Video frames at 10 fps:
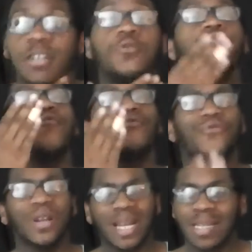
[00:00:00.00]
good,
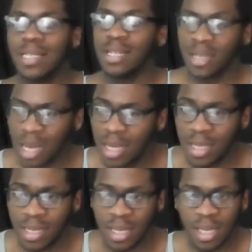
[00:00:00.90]
really
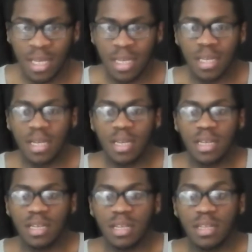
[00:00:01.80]
good.
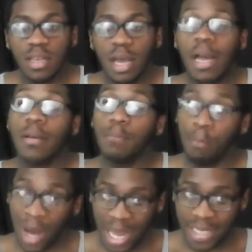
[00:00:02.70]
Uh,
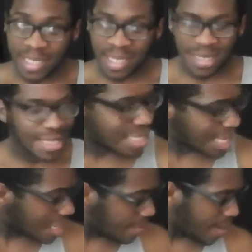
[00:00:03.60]
but
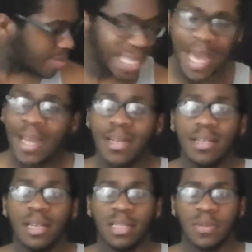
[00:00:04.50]
thing about
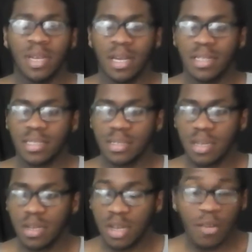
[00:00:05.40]
that is because
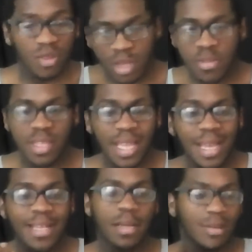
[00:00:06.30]
the, the
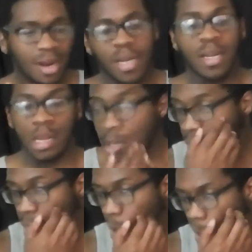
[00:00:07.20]
thing that, alright look,
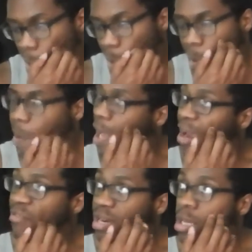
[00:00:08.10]

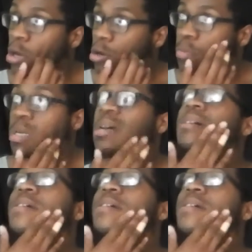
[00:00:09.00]
I really hope